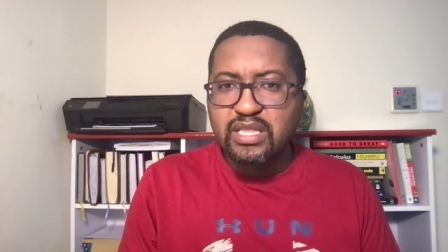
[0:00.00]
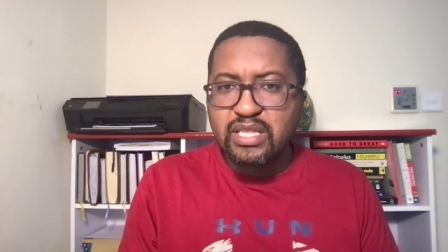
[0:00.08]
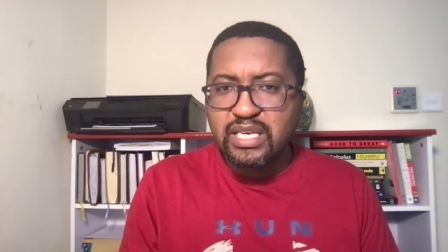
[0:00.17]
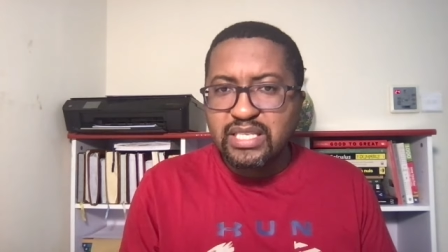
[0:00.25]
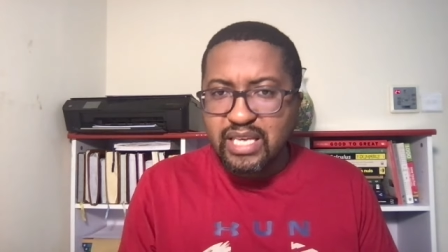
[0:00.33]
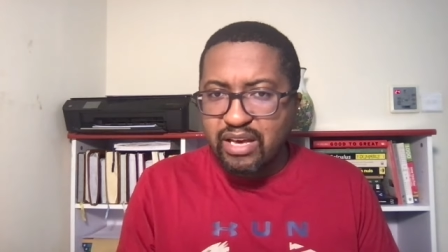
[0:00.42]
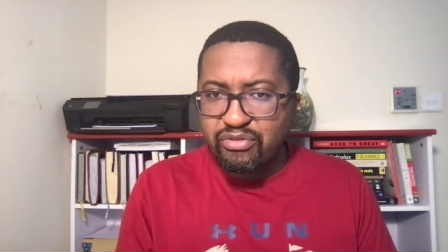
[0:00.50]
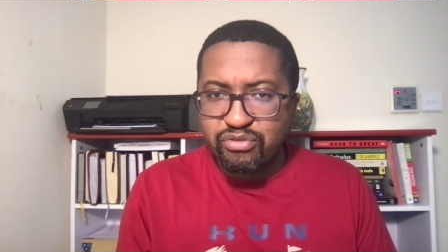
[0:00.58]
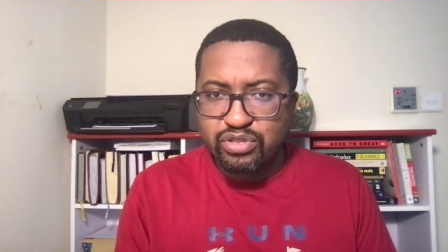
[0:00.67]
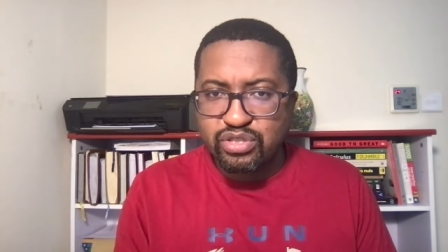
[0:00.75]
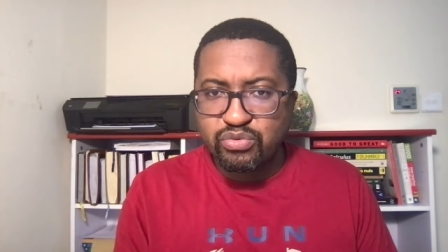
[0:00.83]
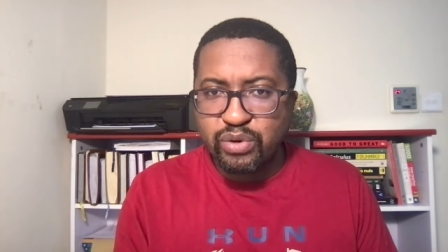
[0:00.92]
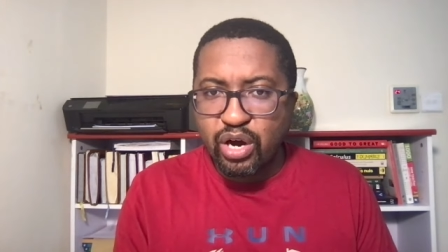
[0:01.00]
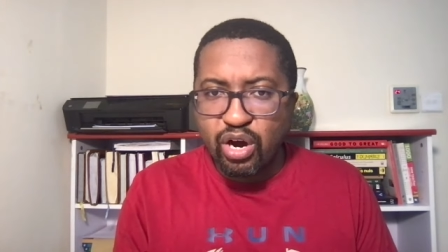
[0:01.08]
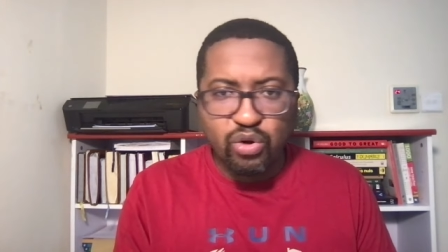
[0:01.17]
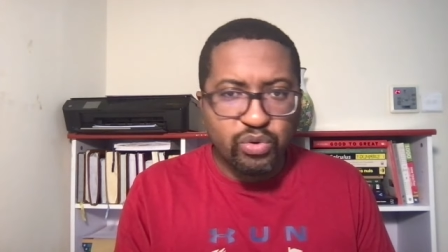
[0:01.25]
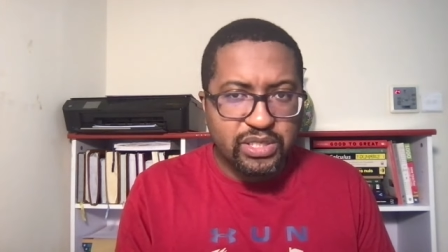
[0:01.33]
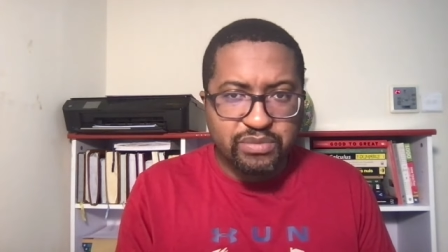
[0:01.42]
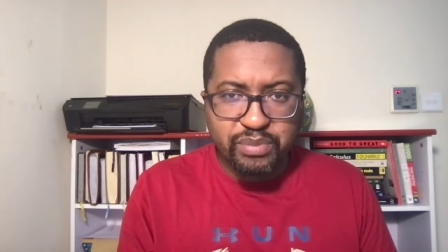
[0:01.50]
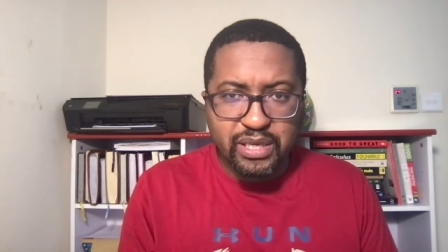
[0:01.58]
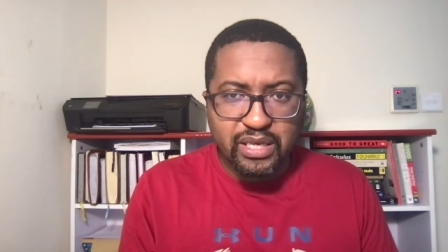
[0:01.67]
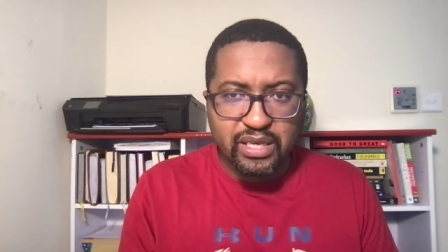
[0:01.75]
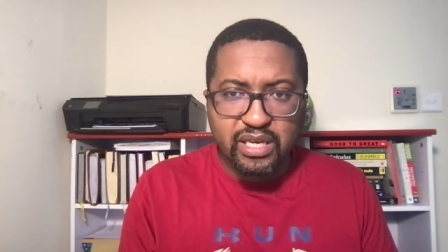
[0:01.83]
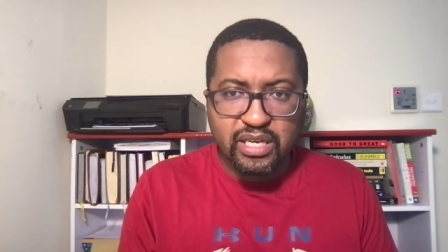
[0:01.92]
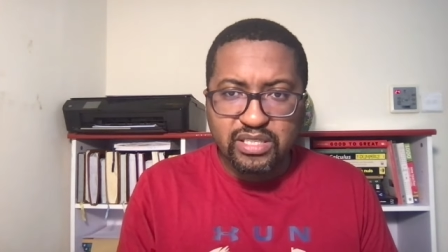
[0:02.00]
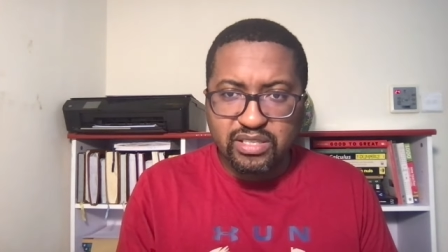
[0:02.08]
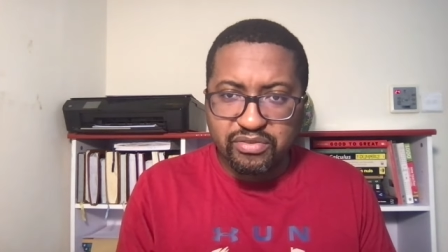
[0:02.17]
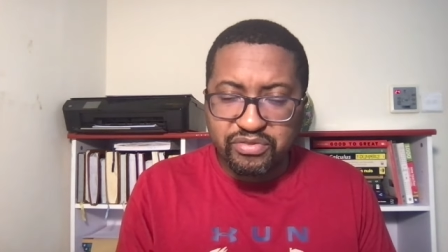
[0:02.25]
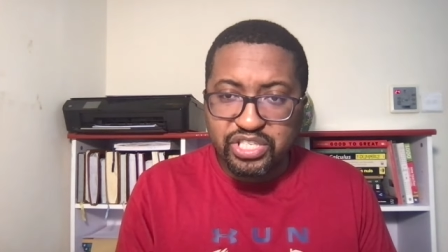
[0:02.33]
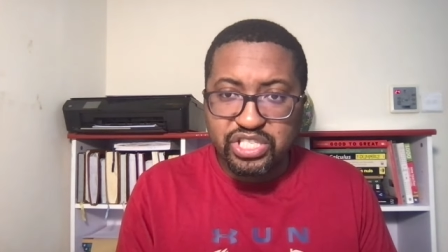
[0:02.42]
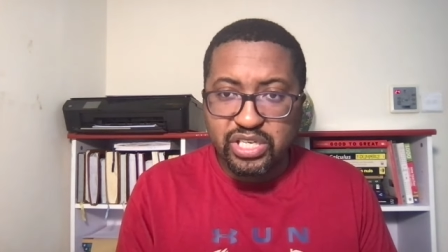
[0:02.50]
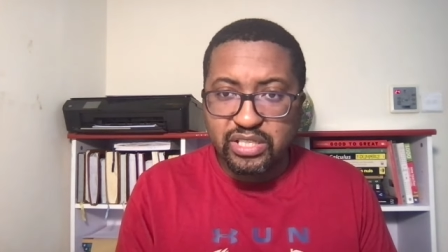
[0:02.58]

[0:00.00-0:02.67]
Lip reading: these efforts will always be insufficient.